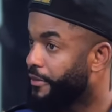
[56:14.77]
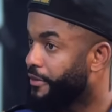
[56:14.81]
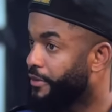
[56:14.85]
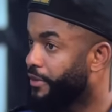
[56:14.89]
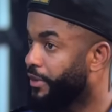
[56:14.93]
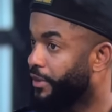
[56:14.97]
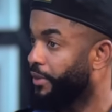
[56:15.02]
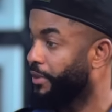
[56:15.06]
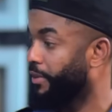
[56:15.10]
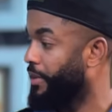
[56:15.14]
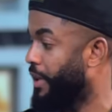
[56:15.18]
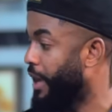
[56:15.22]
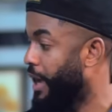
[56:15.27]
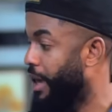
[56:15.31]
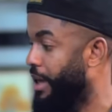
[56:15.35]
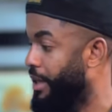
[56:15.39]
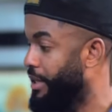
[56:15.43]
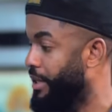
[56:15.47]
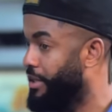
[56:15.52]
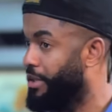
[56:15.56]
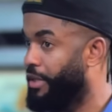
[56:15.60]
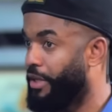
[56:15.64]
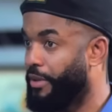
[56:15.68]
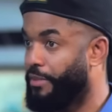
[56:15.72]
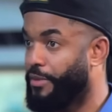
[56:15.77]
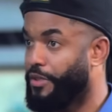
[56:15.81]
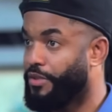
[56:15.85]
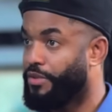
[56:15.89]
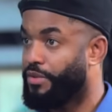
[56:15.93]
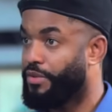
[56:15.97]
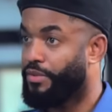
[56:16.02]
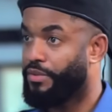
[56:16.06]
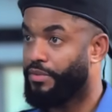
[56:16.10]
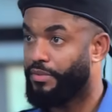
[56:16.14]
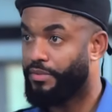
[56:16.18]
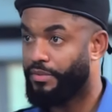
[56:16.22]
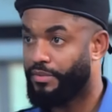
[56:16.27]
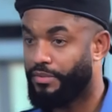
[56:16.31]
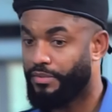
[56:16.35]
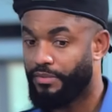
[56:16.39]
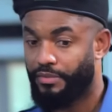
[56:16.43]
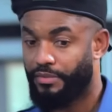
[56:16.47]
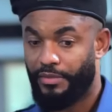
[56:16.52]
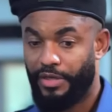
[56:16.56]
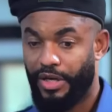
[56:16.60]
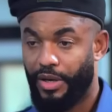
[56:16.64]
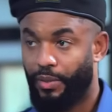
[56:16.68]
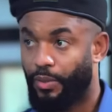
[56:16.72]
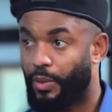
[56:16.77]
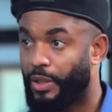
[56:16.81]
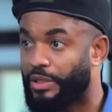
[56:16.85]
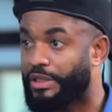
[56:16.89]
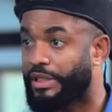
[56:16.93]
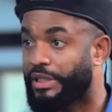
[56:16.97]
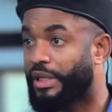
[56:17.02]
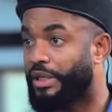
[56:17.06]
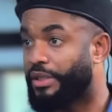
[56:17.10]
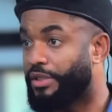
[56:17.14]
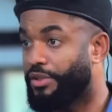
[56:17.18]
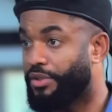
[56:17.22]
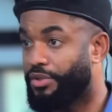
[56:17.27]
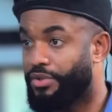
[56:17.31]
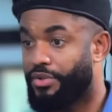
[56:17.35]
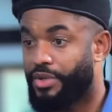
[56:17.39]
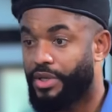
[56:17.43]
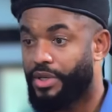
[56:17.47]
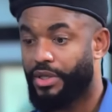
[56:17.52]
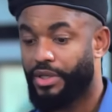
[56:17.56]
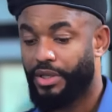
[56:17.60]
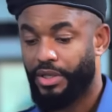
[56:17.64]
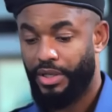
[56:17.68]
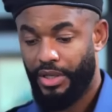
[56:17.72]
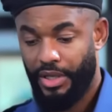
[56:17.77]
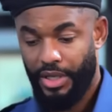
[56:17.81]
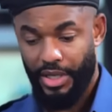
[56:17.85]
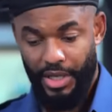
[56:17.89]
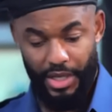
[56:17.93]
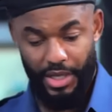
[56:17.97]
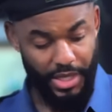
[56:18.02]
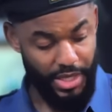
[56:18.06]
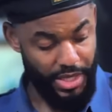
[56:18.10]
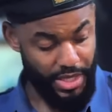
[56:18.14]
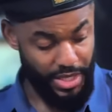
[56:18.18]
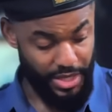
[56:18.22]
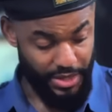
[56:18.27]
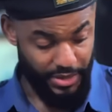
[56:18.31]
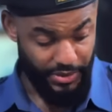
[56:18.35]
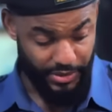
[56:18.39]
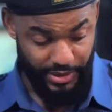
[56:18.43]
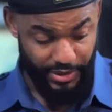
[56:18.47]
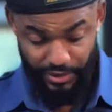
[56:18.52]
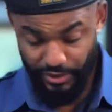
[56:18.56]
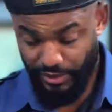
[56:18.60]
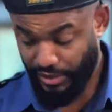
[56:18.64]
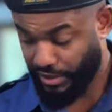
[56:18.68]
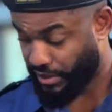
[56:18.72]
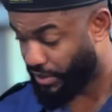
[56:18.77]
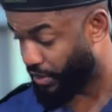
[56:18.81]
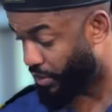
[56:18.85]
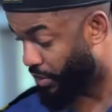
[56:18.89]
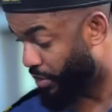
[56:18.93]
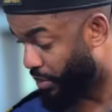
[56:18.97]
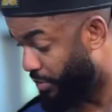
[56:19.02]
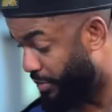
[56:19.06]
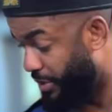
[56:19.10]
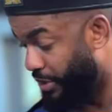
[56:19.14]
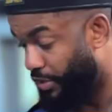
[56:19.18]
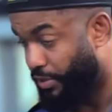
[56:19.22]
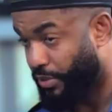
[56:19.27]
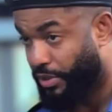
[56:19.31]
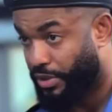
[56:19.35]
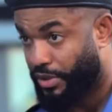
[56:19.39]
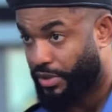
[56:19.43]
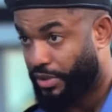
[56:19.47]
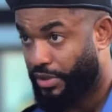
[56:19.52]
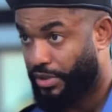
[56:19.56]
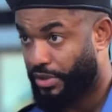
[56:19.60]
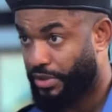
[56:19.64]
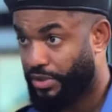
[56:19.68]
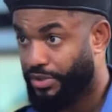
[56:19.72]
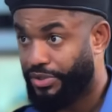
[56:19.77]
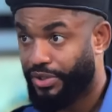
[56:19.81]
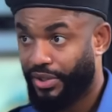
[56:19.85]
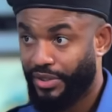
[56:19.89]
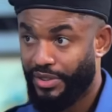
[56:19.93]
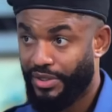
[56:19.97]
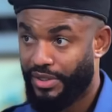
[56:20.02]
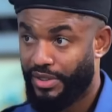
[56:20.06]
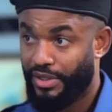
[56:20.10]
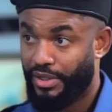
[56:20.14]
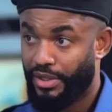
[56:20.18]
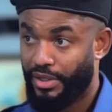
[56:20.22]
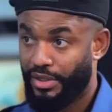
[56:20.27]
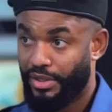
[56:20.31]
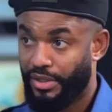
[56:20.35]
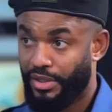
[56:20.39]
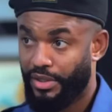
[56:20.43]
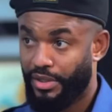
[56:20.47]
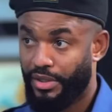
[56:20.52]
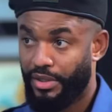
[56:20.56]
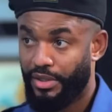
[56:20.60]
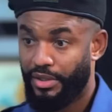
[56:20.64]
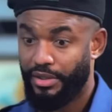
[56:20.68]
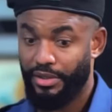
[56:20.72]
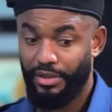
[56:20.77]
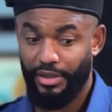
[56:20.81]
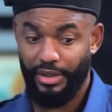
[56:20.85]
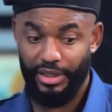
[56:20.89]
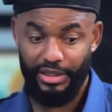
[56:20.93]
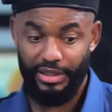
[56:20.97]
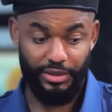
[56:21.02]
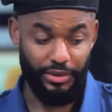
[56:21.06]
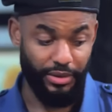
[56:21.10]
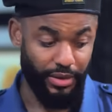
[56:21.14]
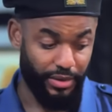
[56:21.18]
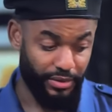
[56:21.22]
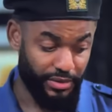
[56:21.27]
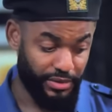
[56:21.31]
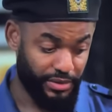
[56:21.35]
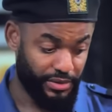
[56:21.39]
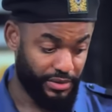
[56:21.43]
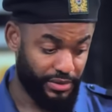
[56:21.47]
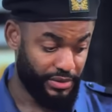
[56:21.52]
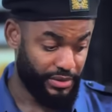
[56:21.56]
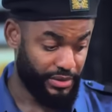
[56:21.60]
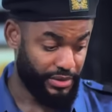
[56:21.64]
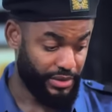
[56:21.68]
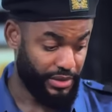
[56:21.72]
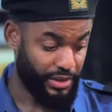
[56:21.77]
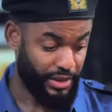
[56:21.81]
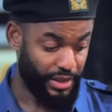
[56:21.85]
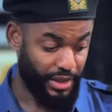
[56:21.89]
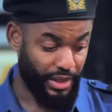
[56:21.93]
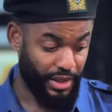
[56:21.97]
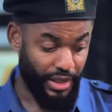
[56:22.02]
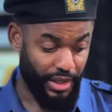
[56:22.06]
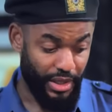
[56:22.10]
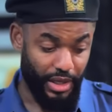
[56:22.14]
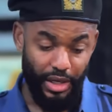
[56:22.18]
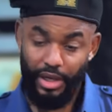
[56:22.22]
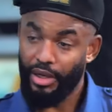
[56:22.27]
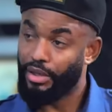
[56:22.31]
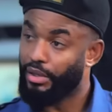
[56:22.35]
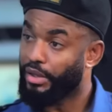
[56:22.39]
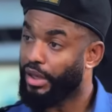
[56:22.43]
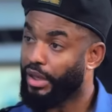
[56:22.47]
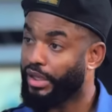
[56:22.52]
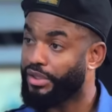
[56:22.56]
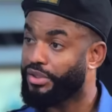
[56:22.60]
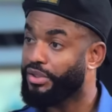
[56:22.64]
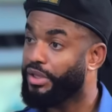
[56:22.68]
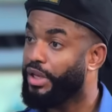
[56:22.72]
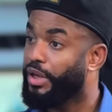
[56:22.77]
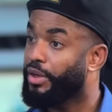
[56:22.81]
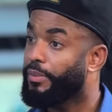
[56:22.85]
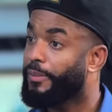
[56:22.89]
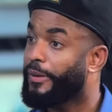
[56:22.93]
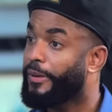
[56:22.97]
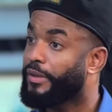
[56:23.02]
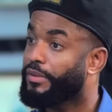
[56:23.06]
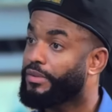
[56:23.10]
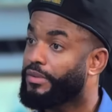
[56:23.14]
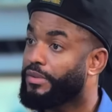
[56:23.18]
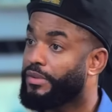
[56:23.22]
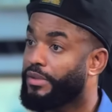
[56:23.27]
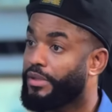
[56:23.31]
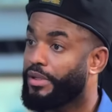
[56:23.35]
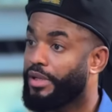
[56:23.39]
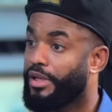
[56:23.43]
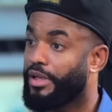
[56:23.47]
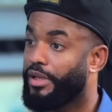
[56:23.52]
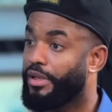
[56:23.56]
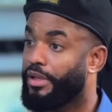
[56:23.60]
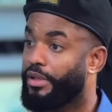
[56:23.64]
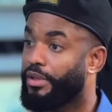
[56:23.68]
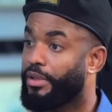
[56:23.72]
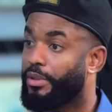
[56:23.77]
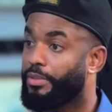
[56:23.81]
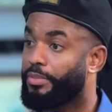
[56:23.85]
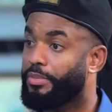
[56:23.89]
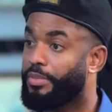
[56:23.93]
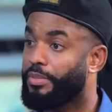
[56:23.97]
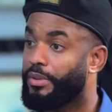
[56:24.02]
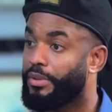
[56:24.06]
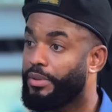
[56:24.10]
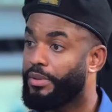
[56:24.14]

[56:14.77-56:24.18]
So I came in to get water to drink. So I noticed the whole place was dusty. I thought I should help out and clean it up.